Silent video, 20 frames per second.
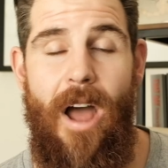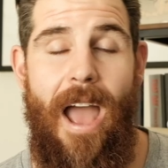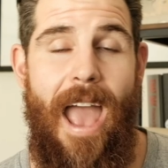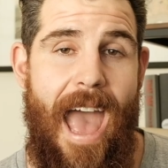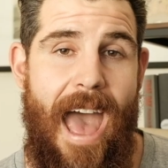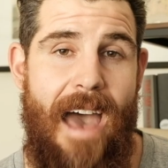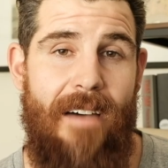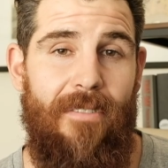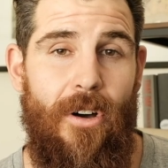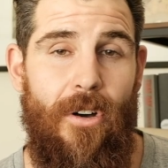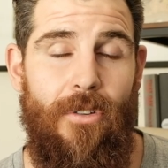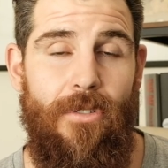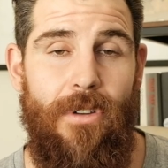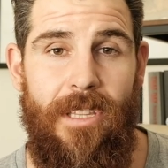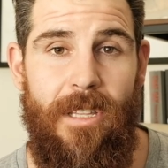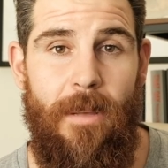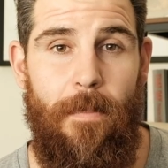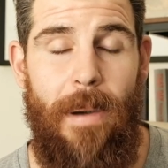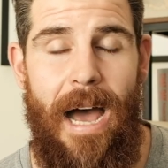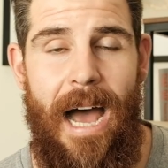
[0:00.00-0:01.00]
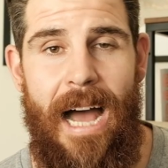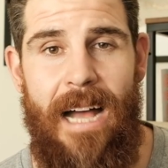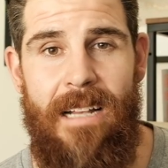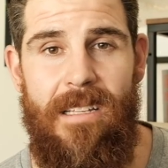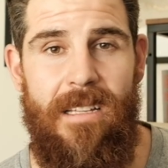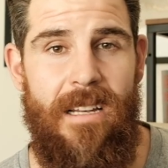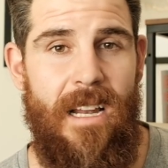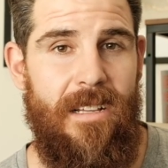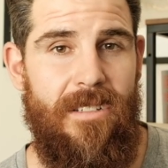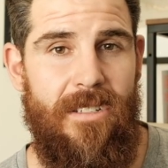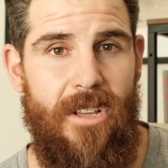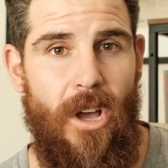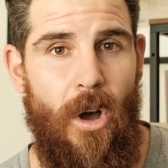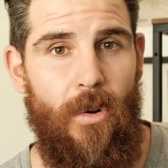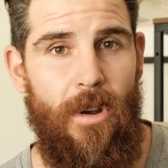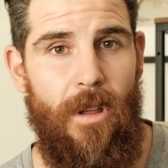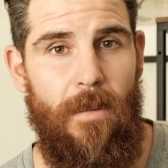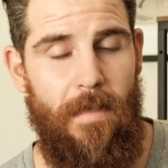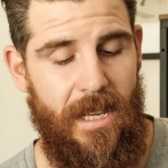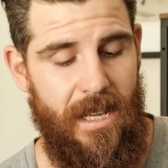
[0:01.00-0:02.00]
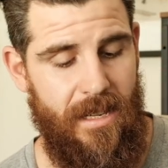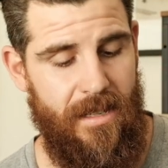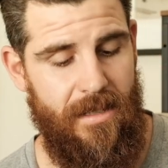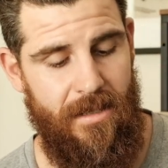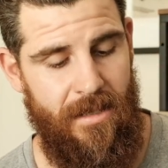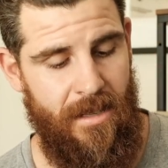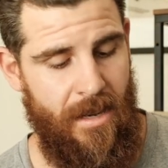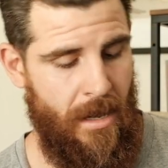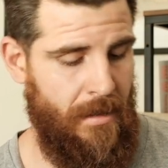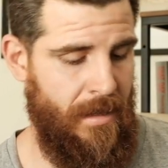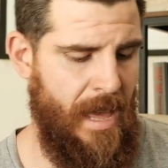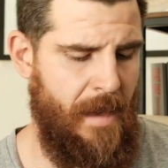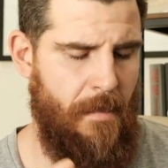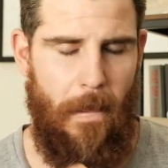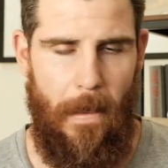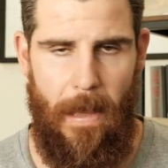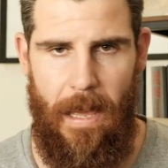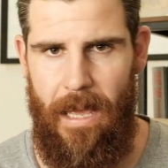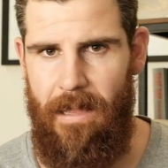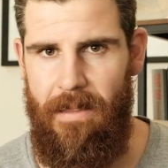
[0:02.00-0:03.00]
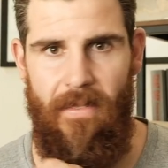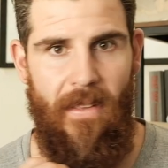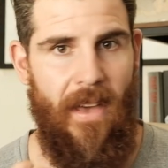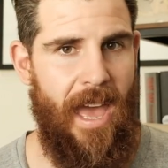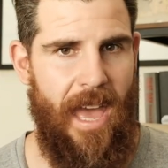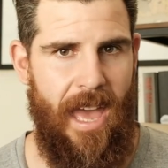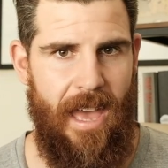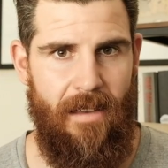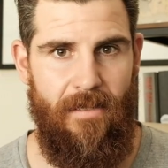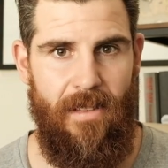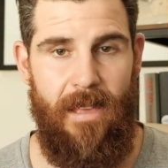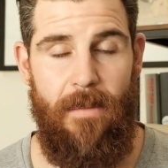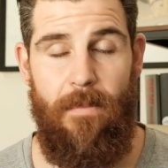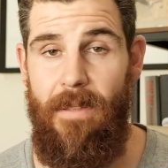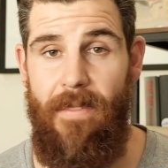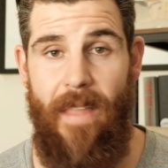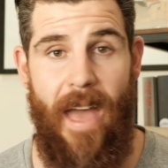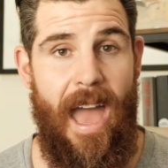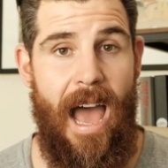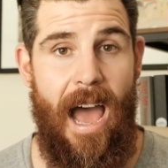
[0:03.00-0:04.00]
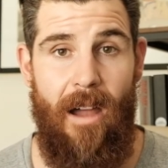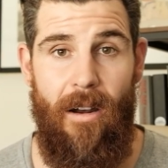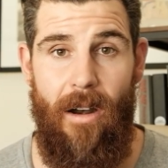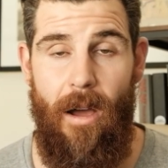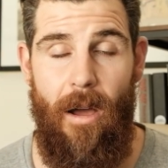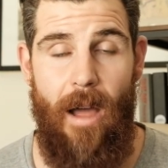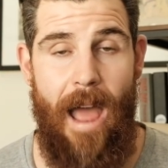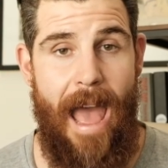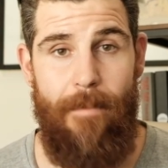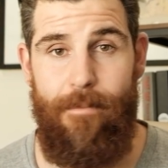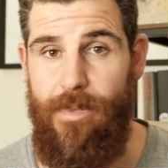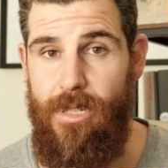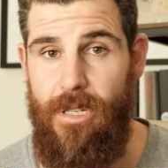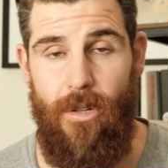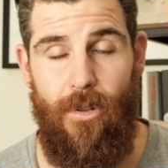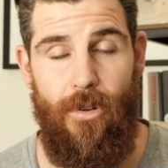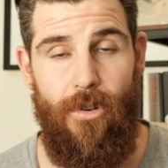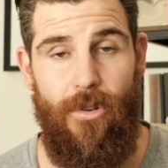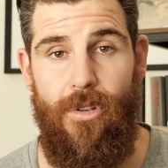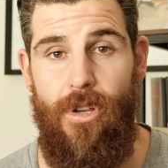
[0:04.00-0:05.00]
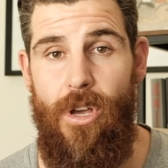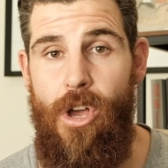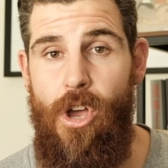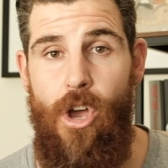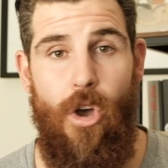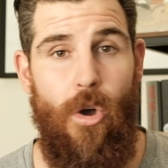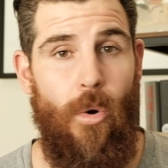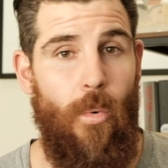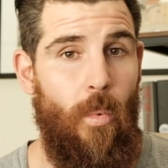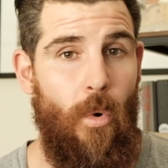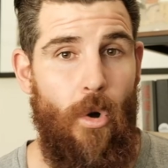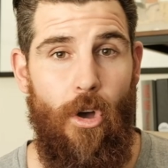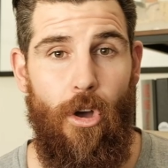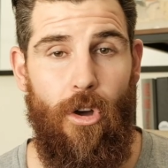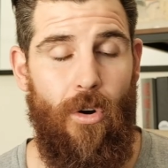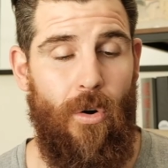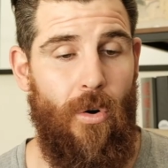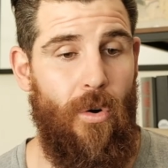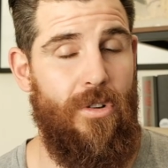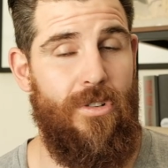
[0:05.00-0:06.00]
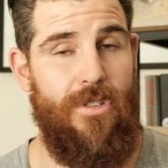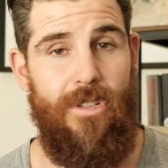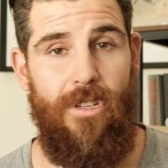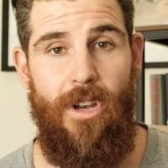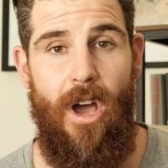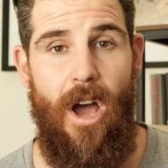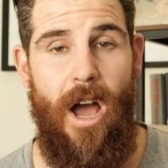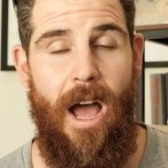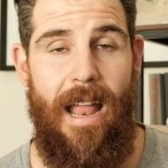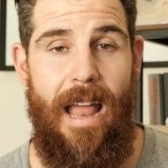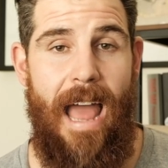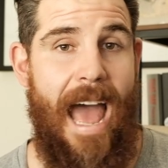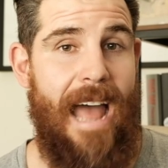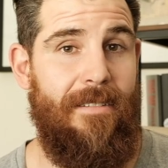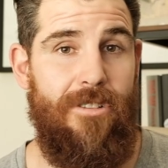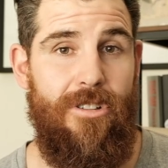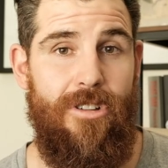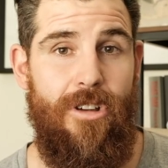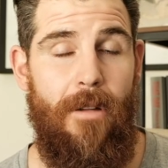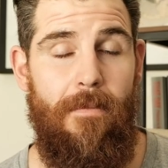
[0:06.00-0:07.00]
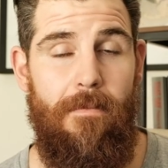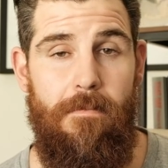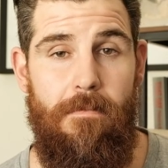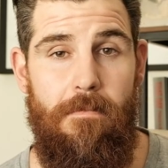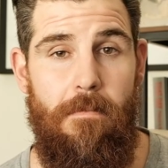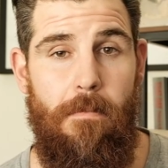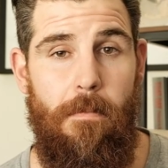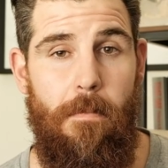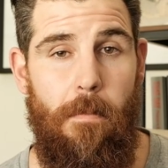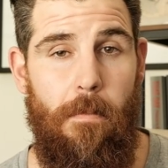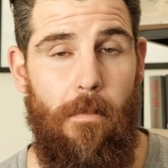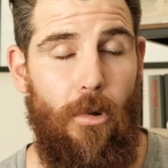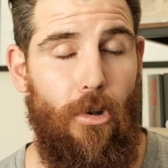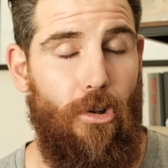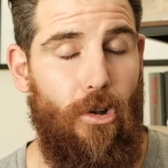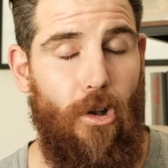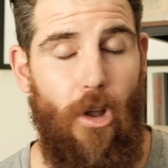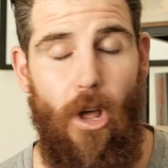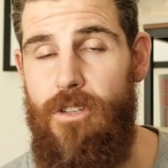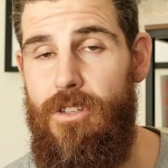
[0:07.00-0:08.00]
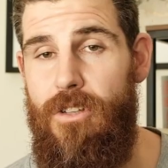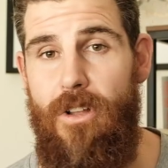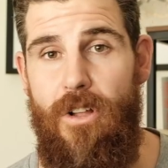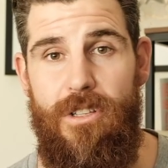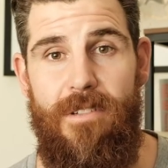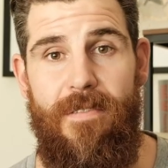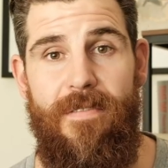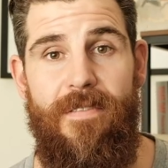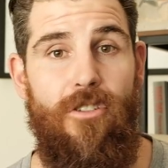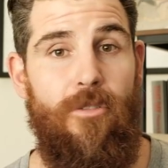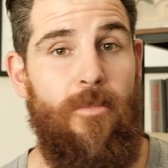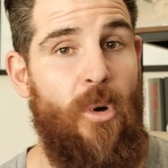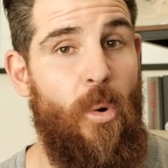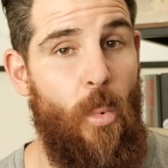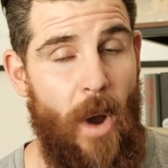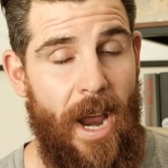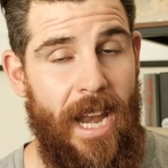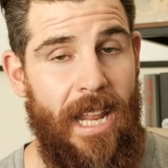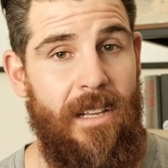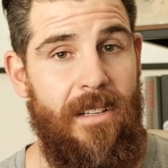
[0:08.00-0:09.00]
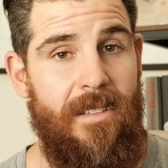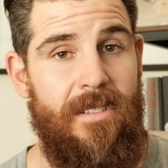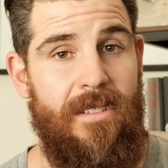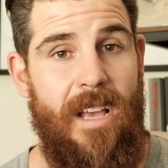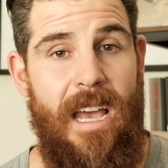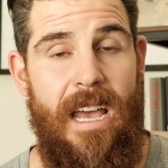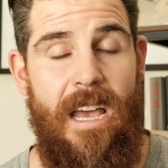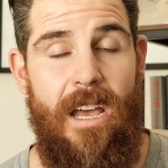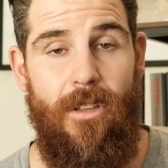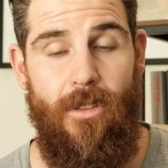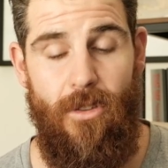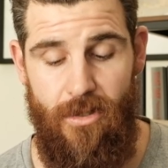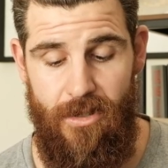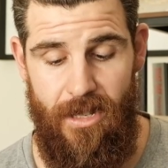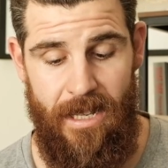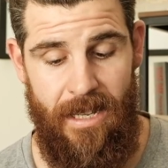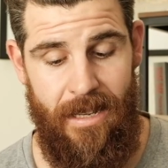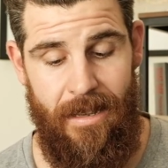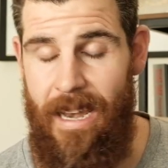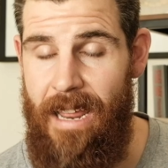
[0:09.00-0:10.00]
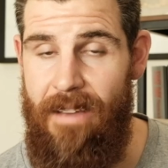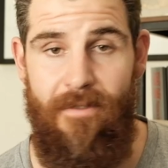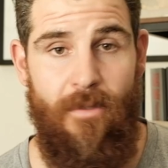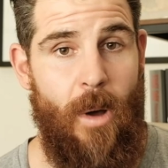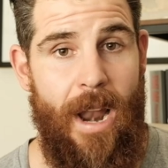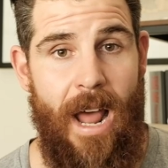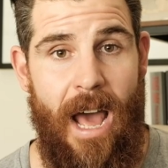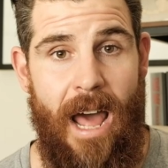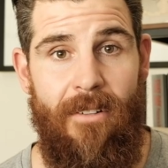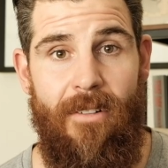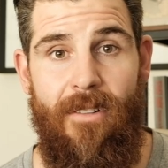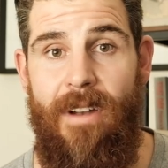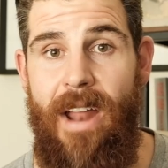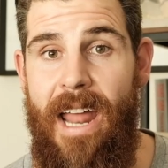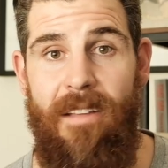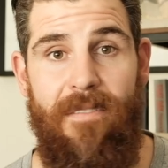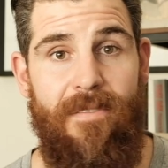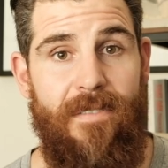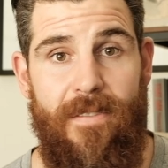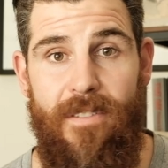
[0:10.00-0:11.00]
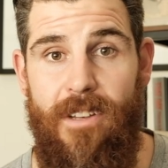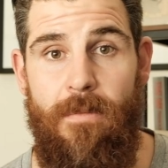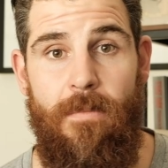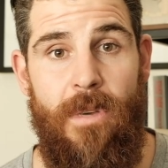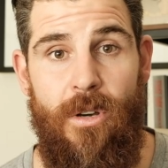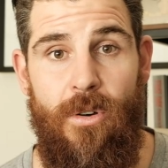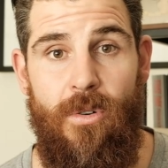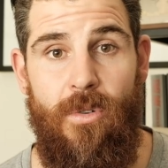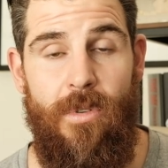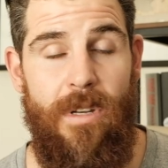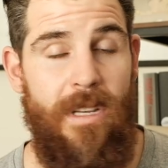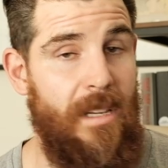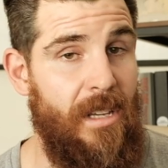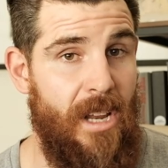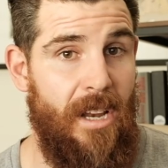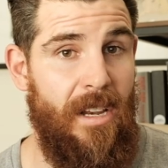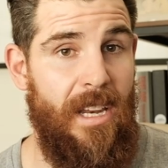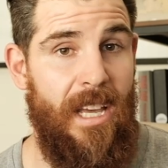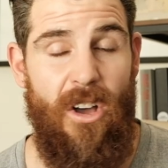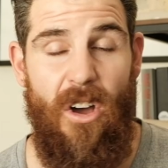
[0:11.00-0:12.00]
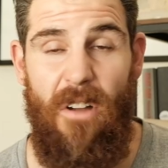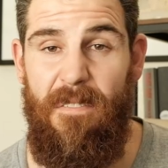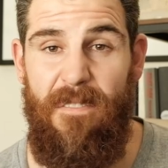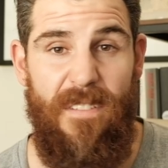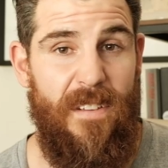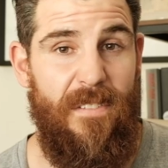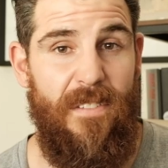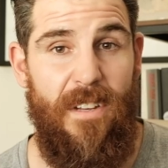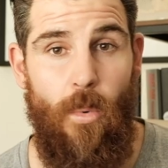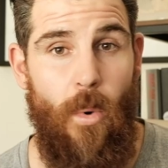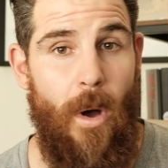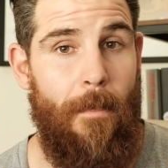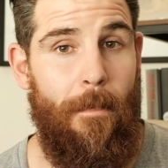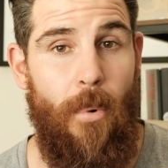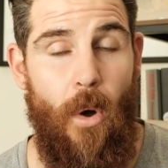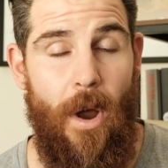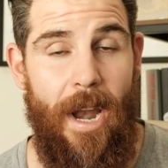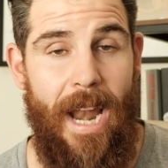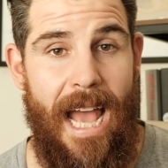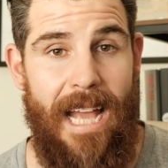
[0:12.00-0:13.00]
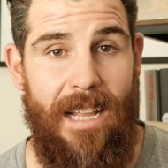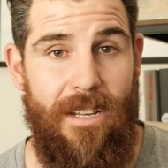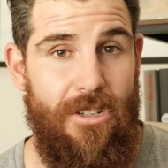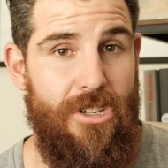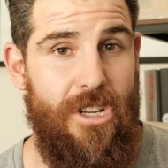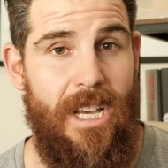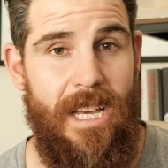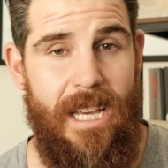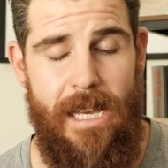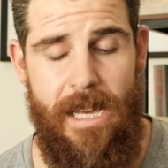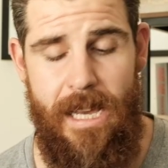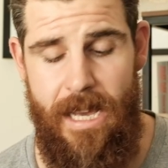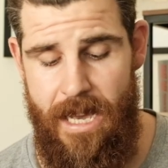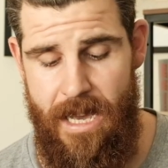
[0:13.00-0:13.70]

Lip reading: I have owned in the past, and I sold it because, you know, they're big, they're heavy, but they are an absolute workhorse. You know, I had shot lots and lots of film at weddings using an F100 and a 50mm, you know, Nikon 51.8G.